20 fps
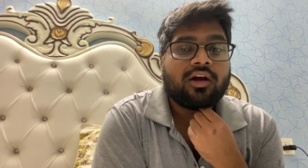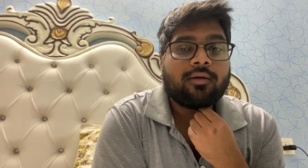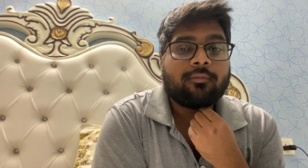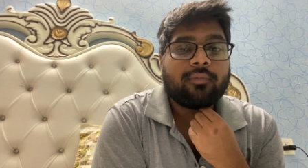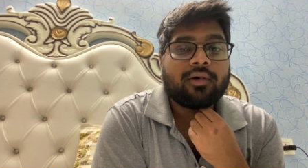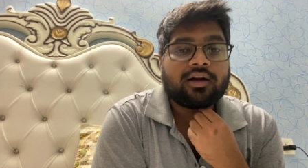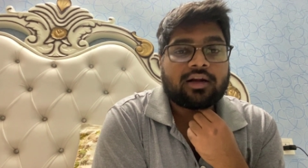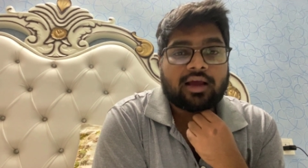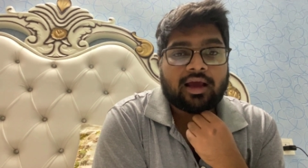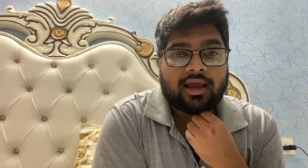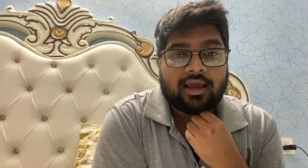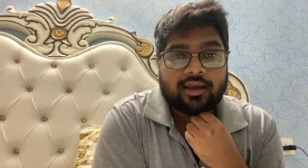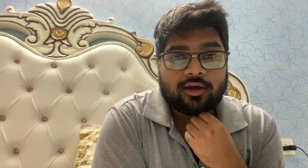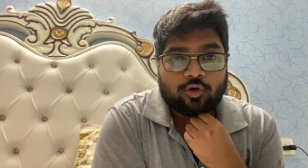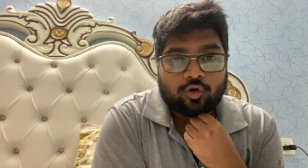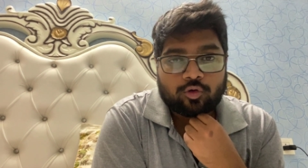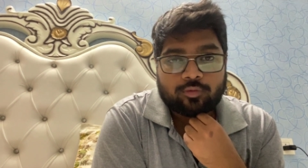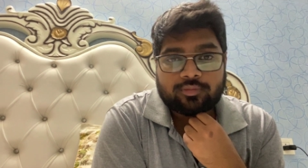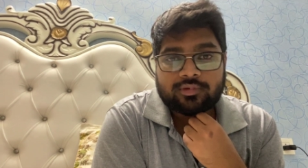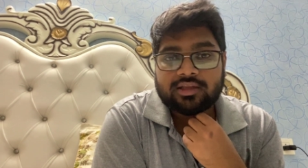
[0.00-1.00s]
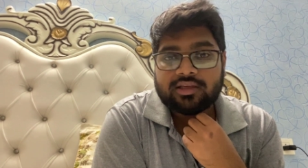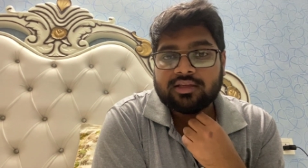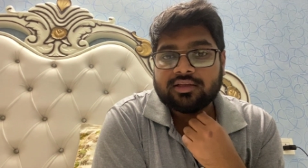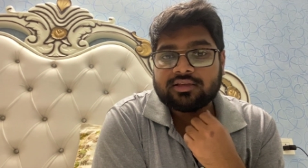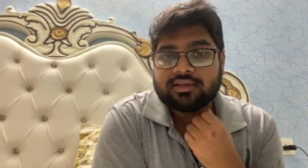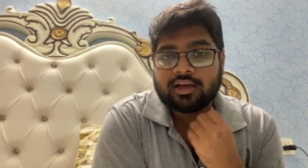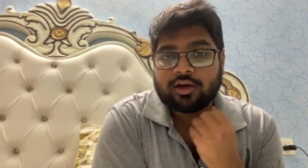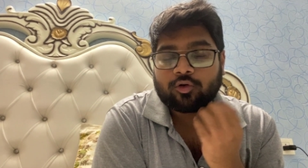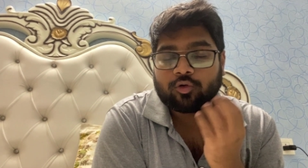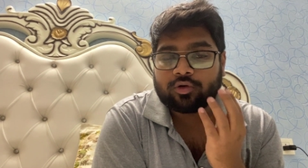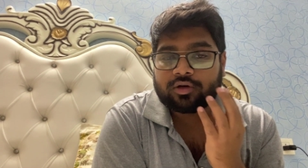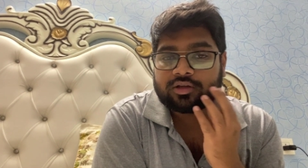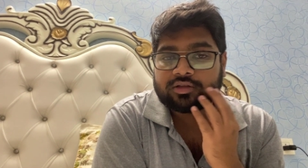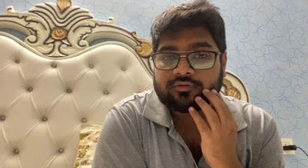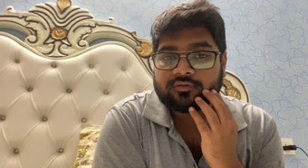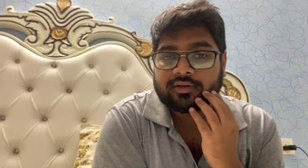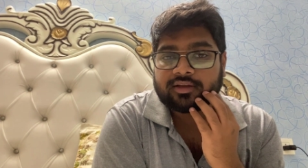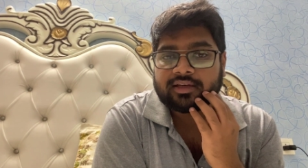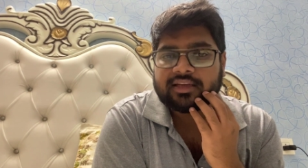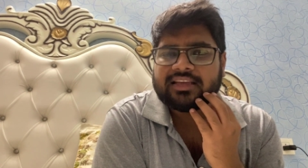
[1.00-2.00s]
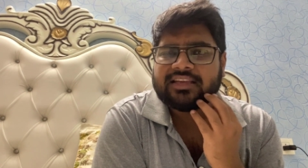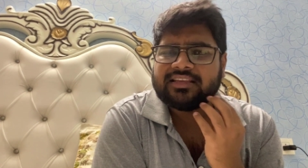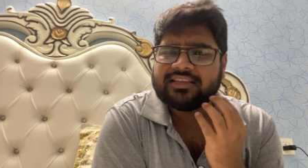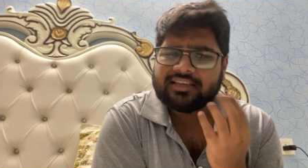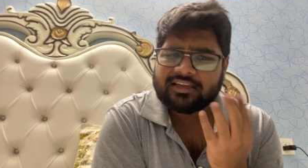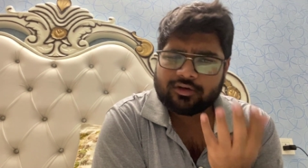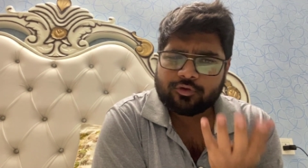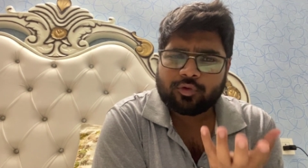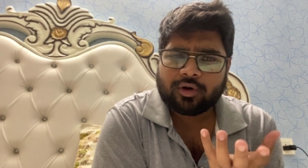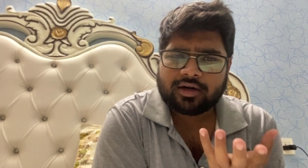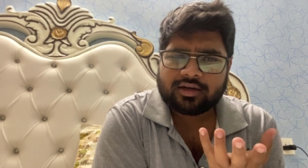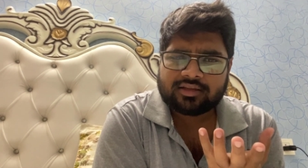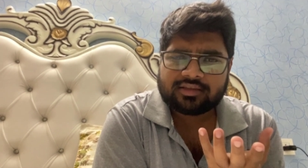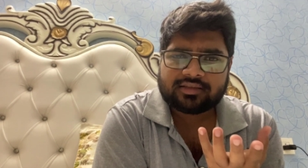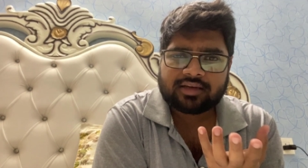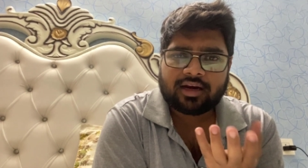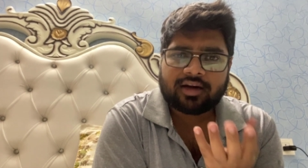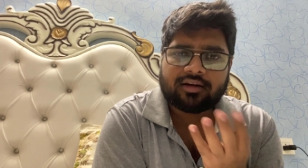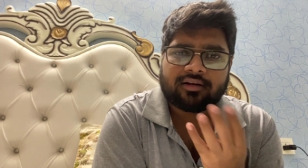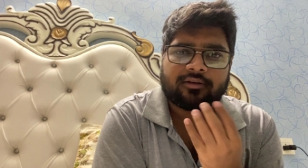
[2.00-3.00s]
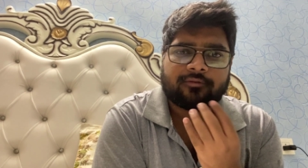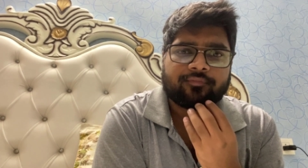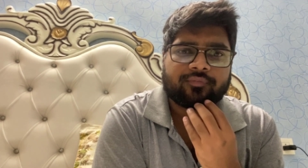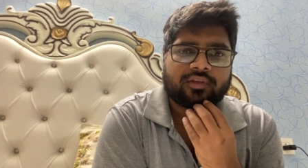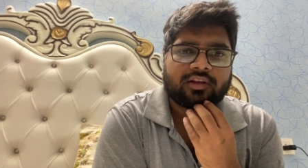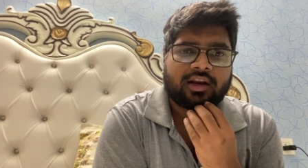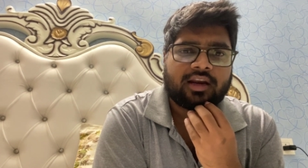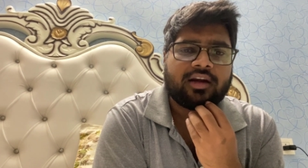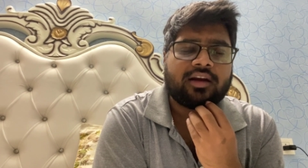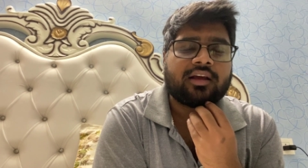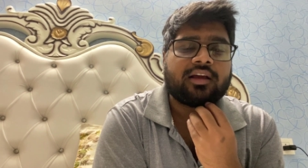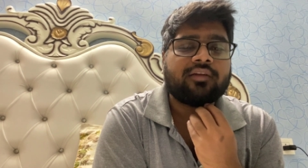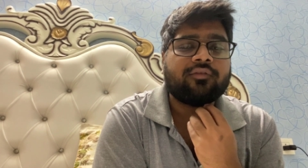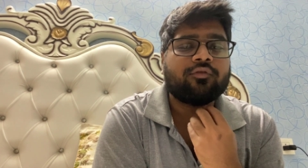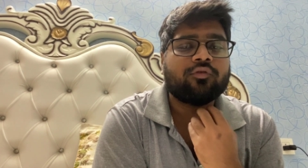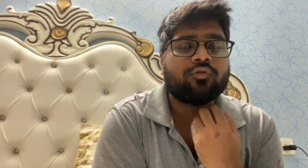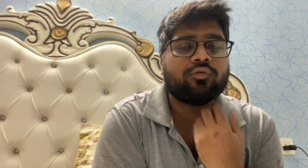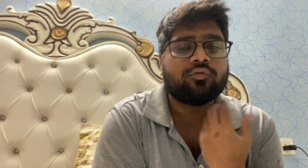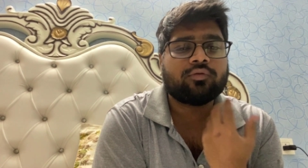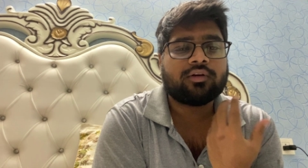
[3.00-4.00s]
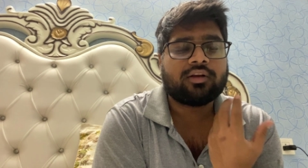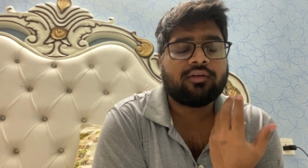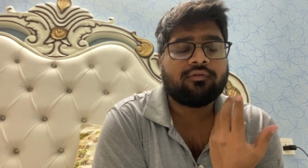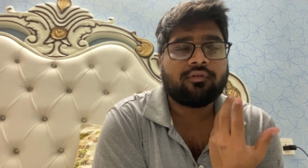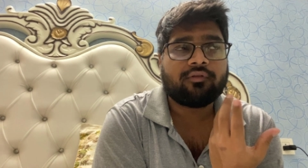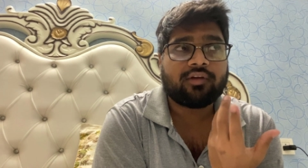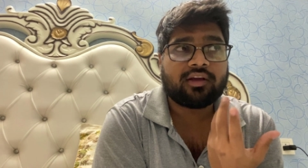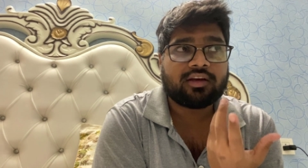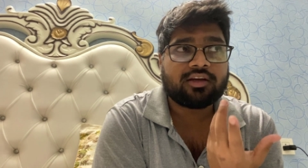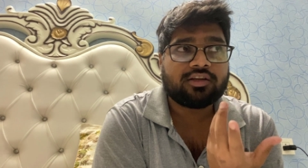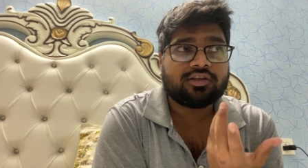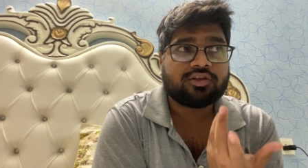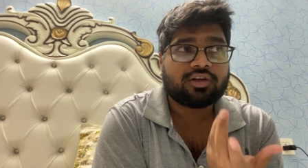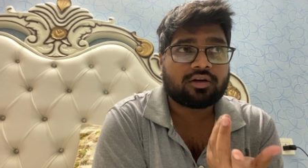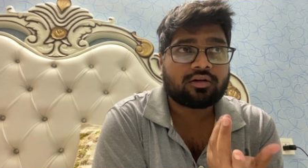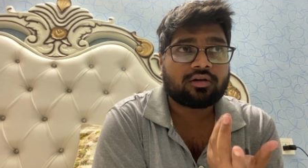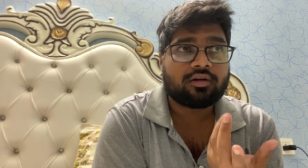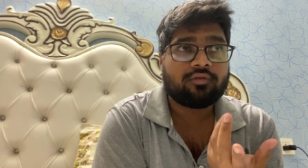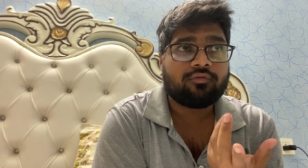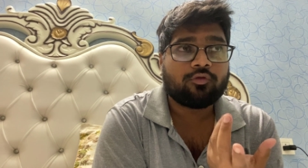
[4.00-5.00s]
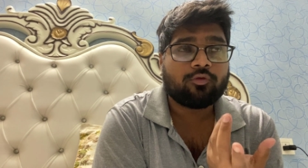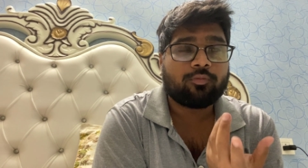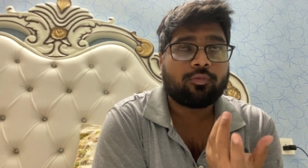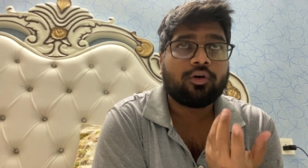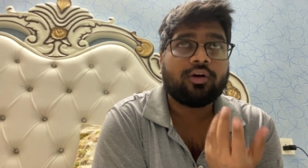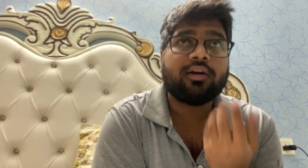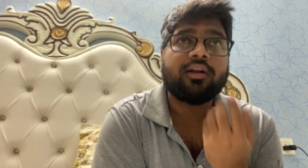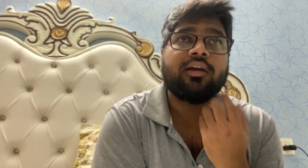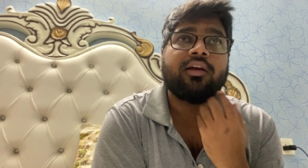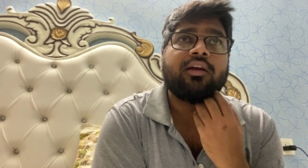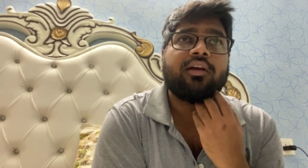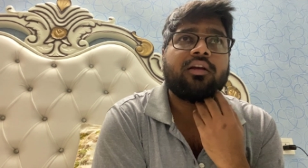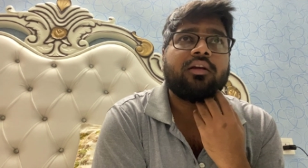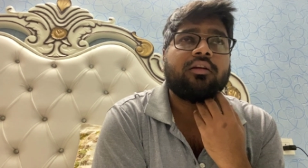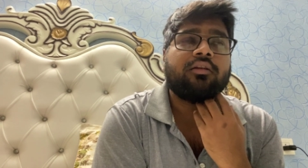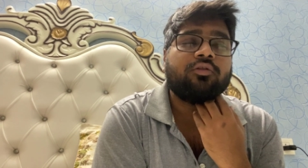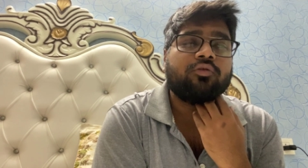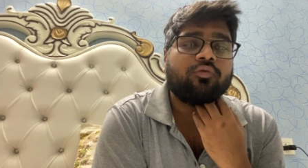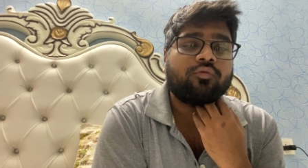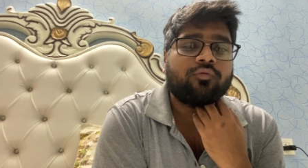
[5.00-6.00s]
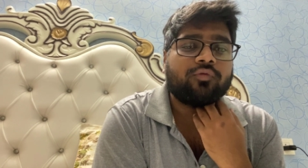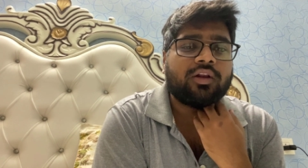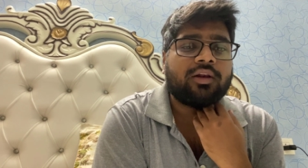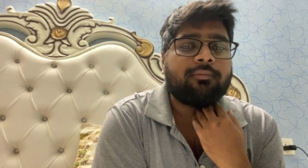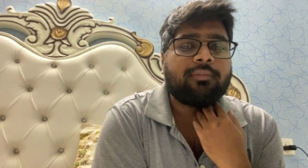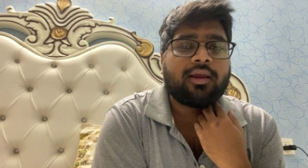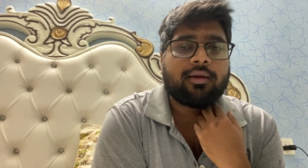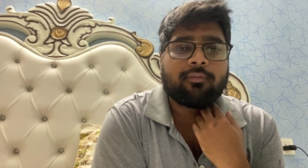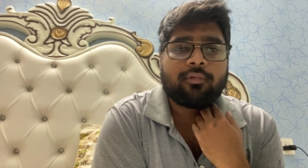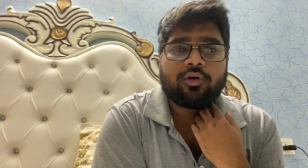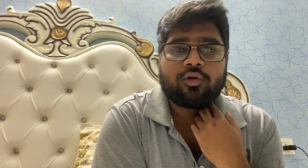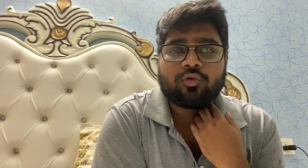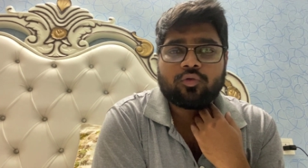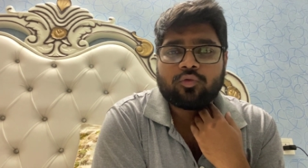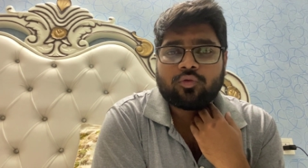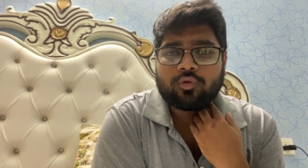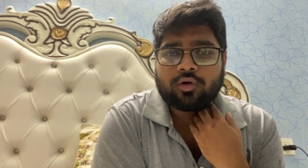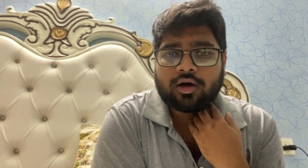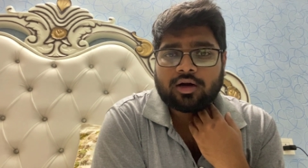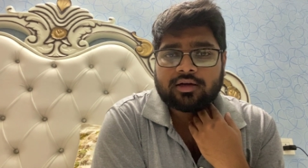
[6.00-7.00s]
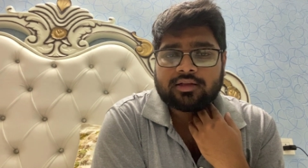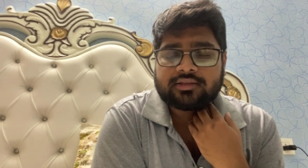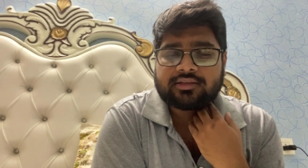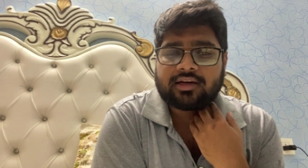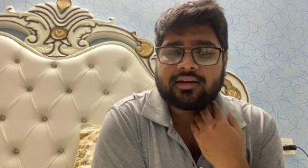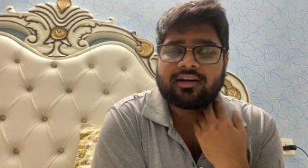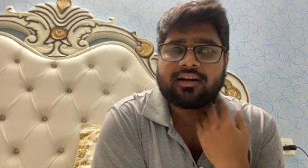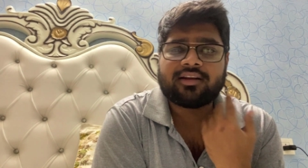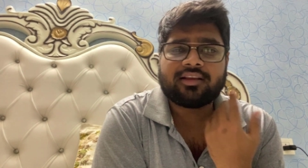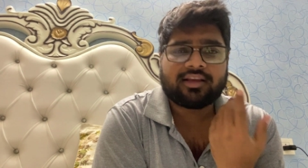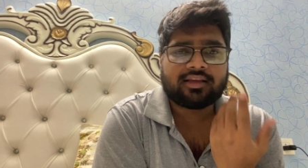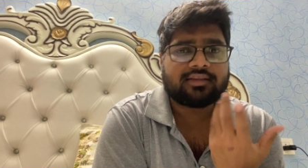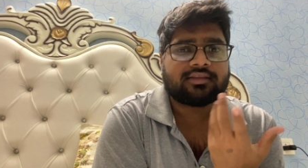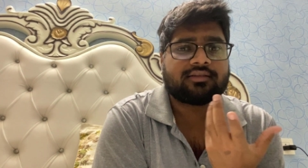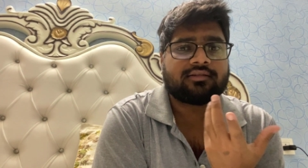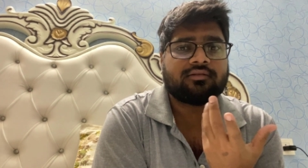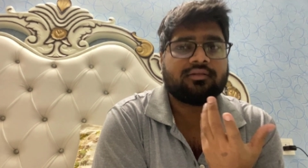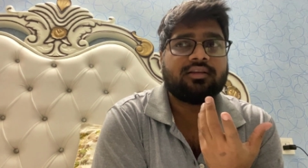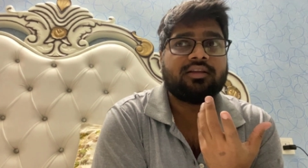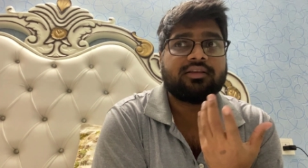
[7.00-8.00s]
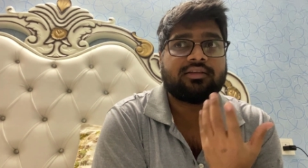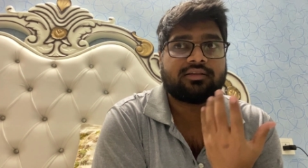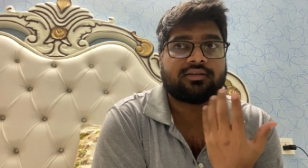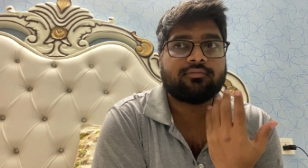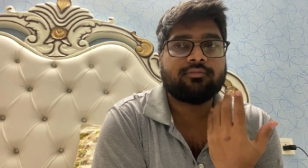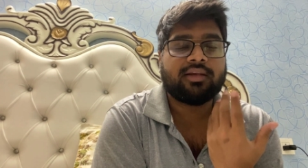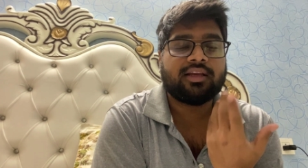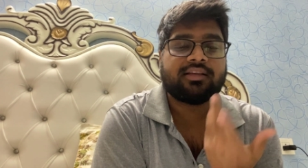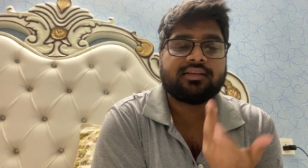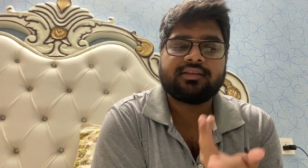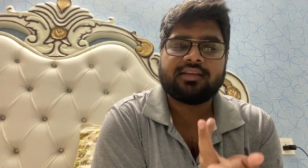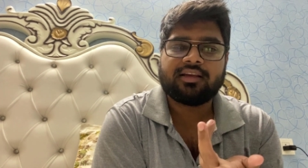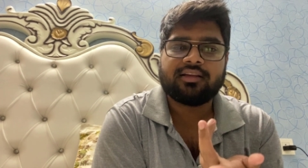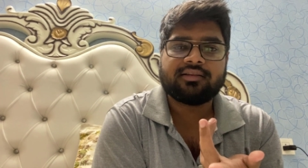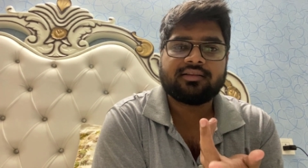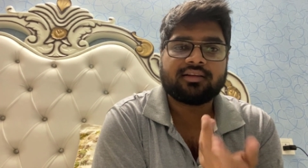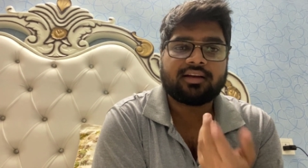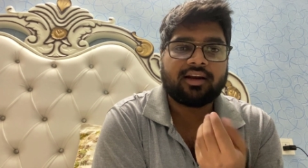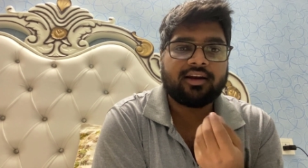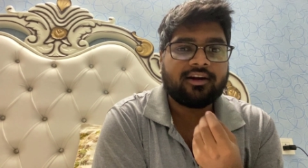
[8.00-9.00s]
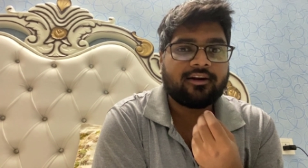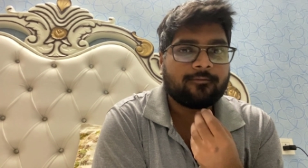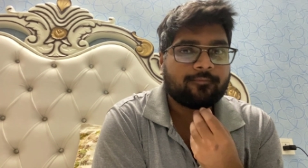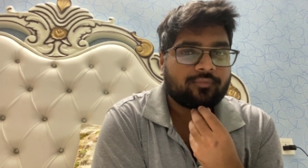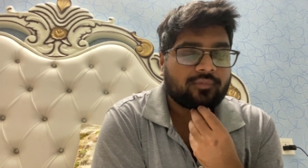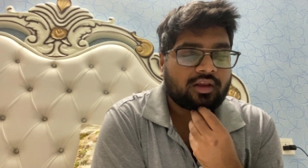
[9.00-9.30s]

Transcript: but i hope these stakeholders were easy to understand right if you give a very general viewpoint you will be able to understand that yes this makes sense right